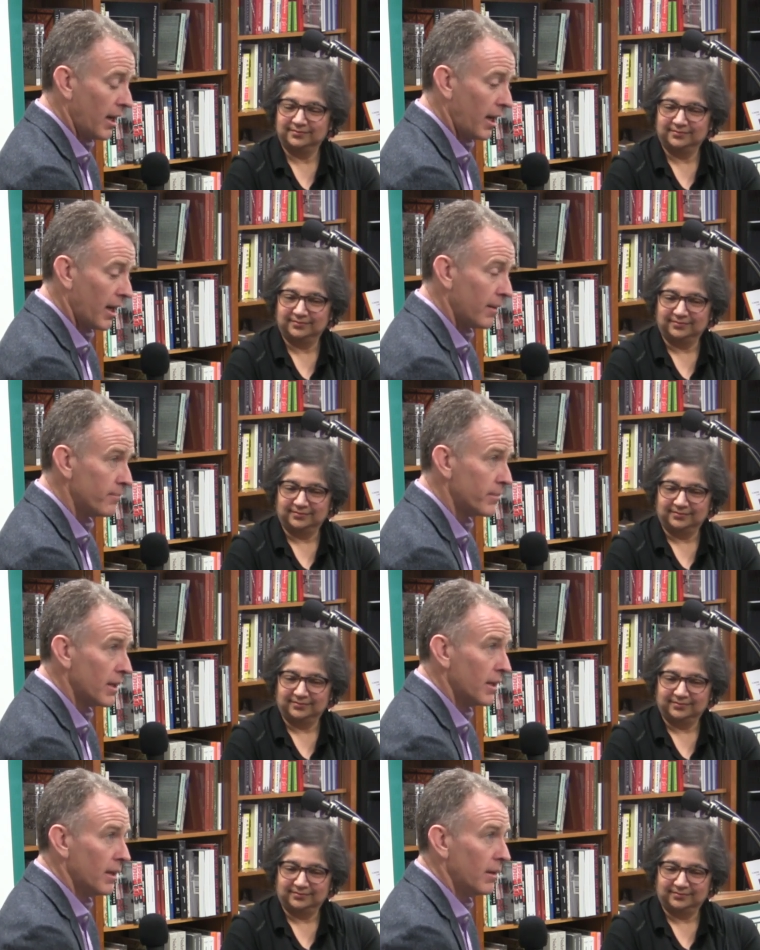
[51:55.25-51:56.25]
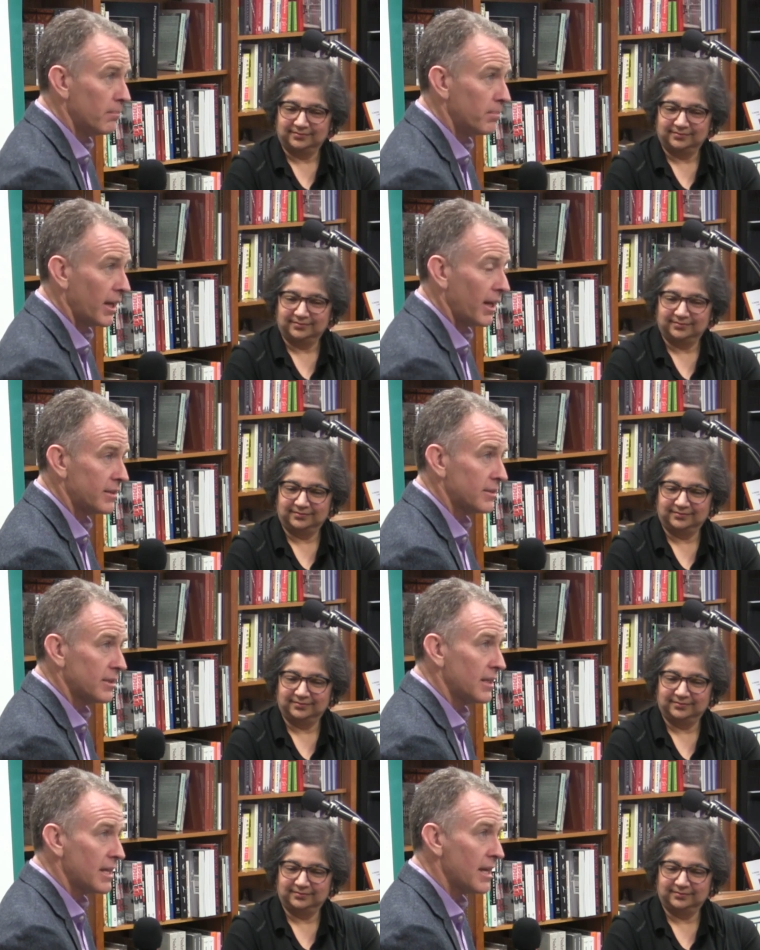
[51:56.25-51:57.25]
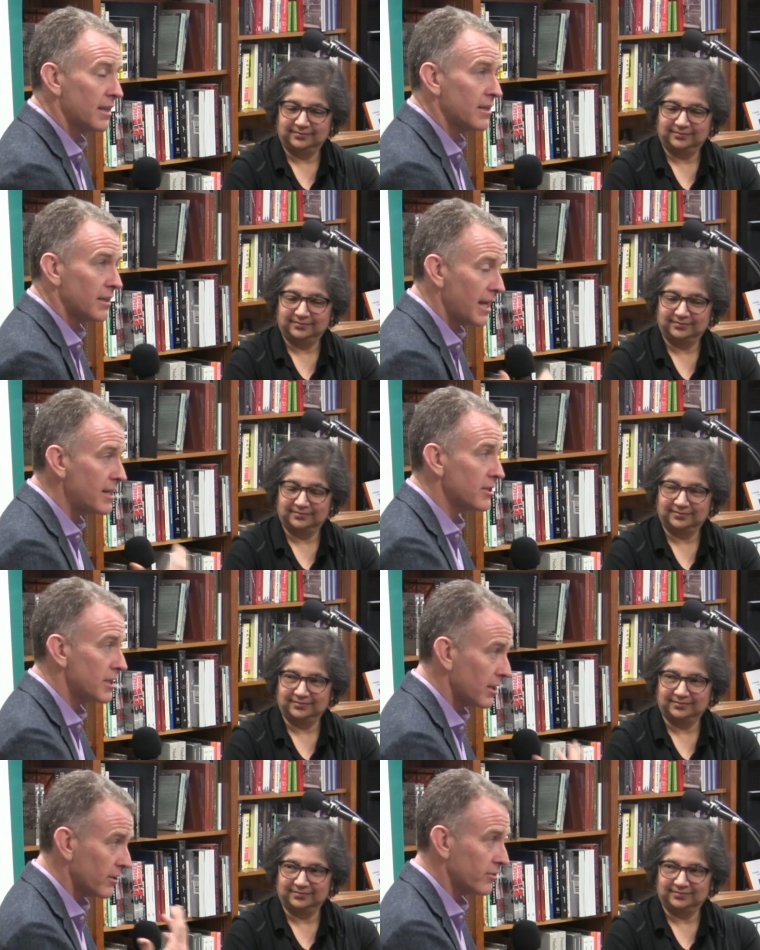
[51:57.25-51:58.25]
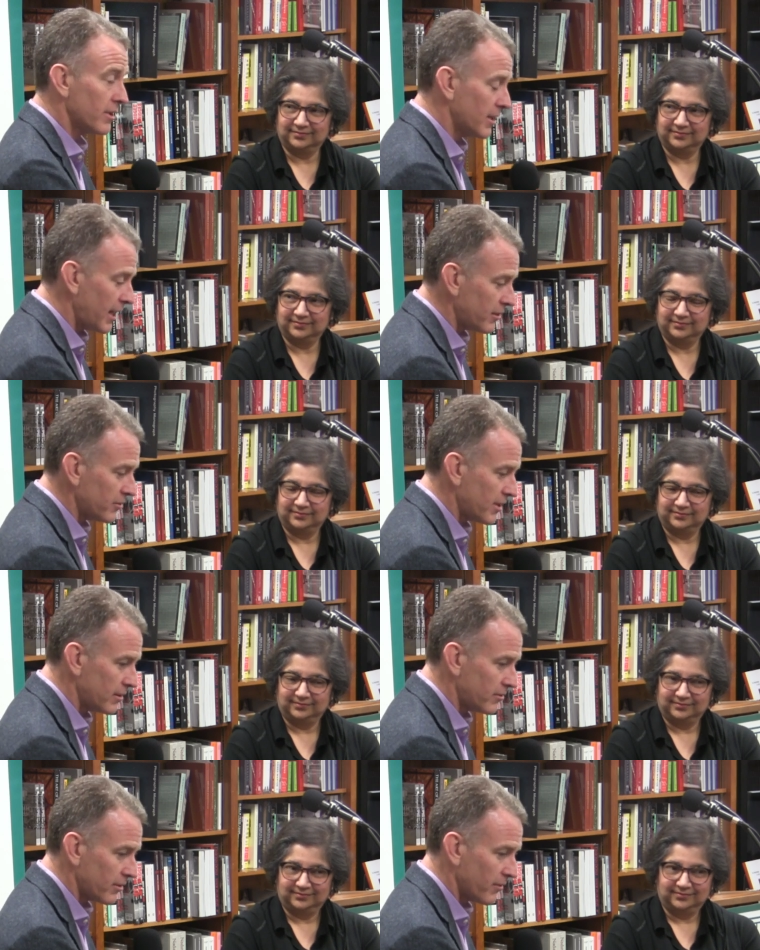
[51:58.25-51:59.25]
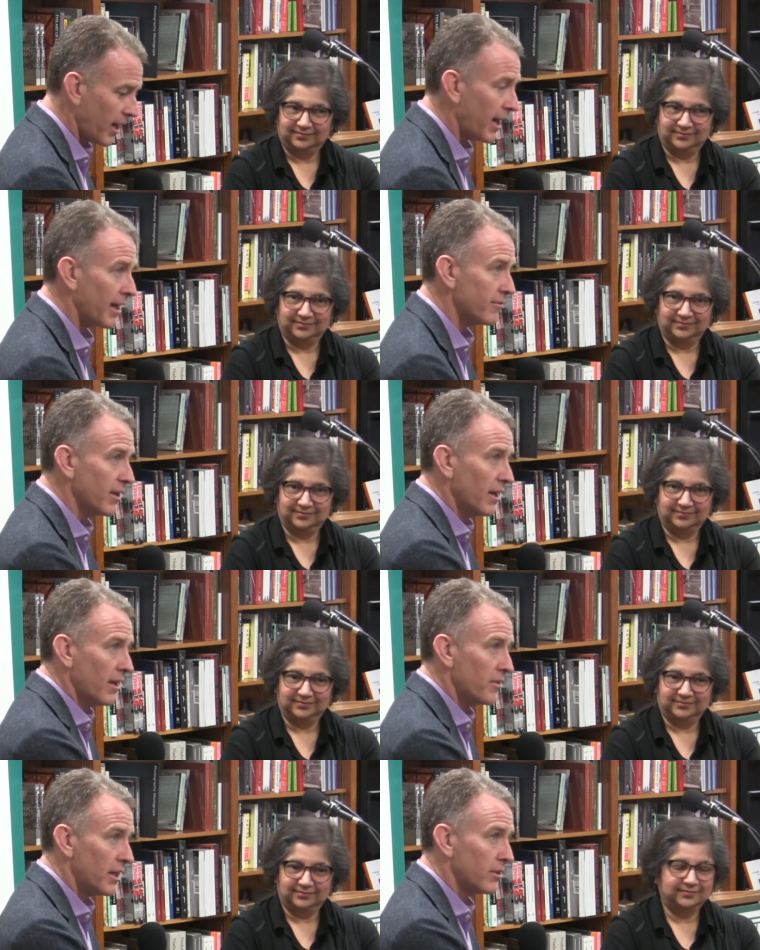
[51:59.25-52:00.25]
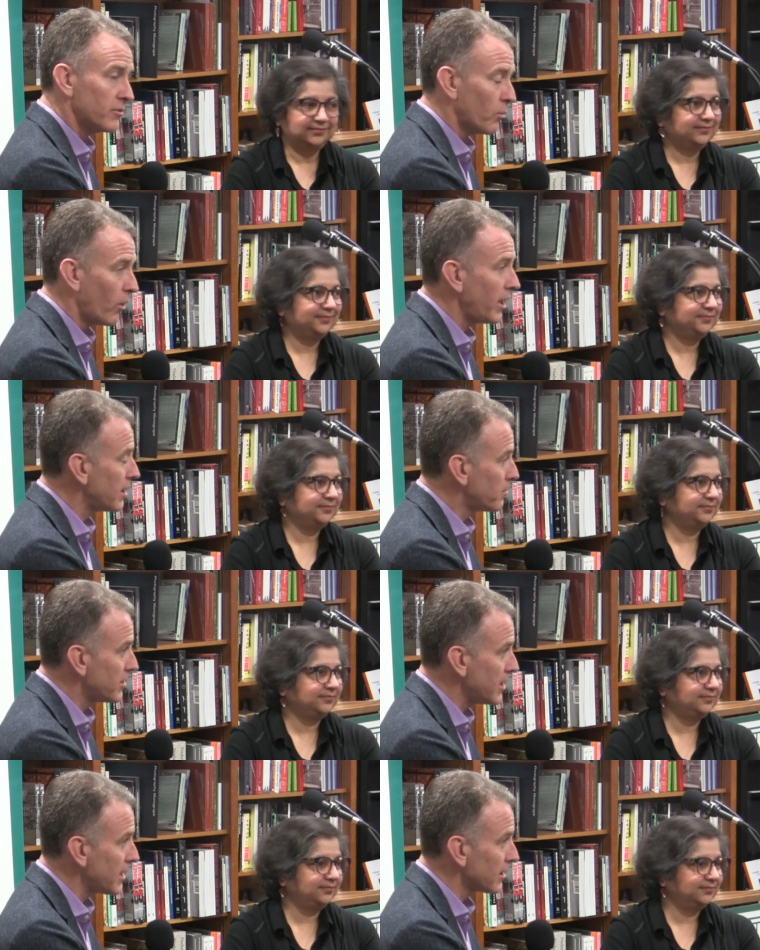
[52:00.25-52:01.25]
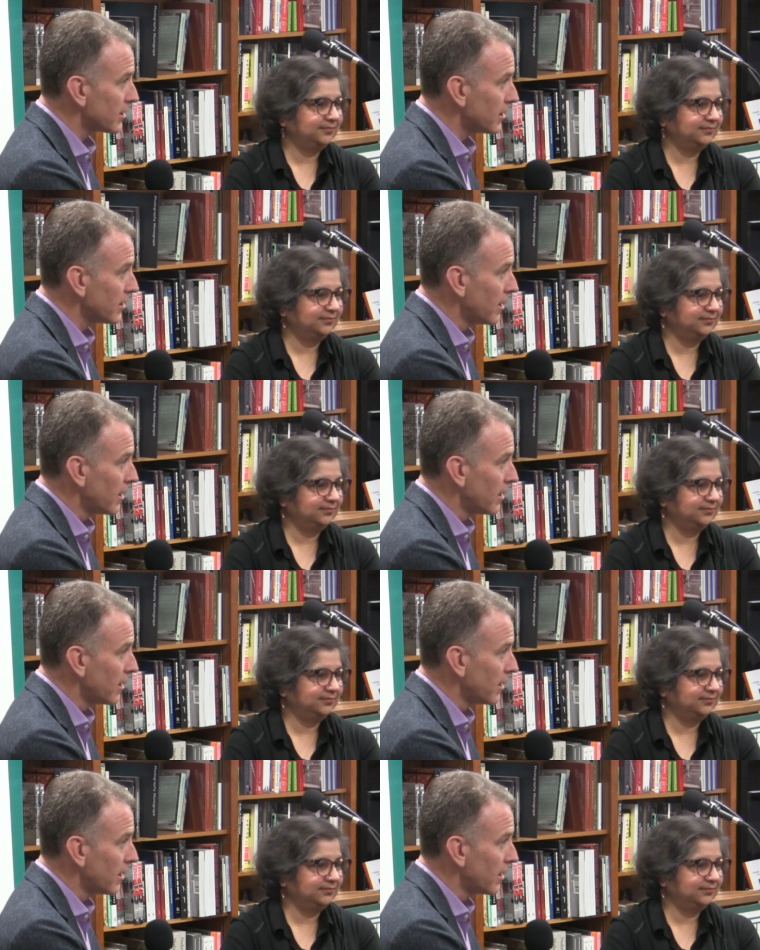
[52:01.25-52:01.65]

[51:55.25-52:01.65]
Speaker 1: Um, but in later years, the letters that survive, there is one in particular...